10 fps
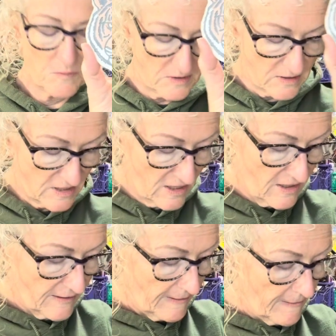But
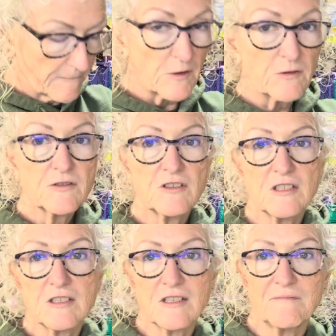those are
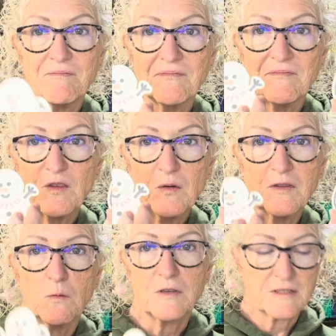just 2 of
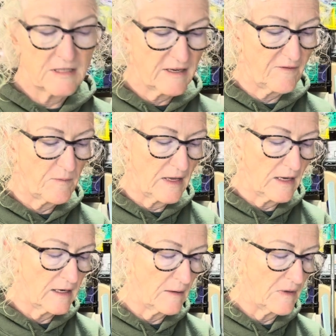the ones that I've
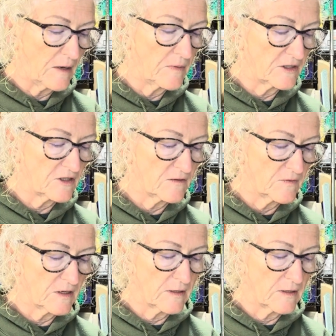made. I made a bunch of